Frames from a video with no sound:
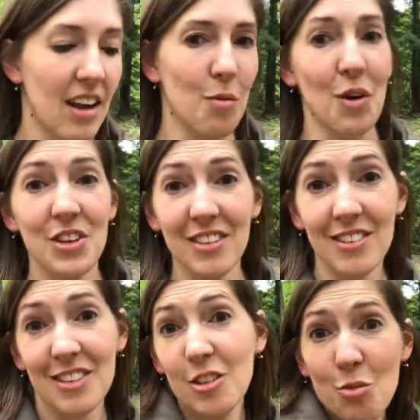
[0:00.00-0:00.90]
Well, this,
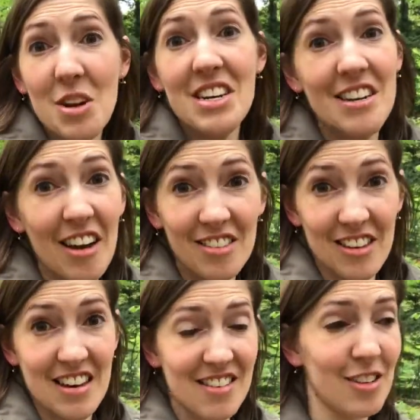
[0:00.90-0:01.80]
this one
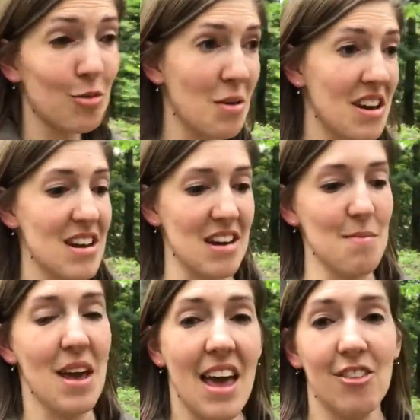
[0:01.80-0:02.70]
doesn't. This one, um,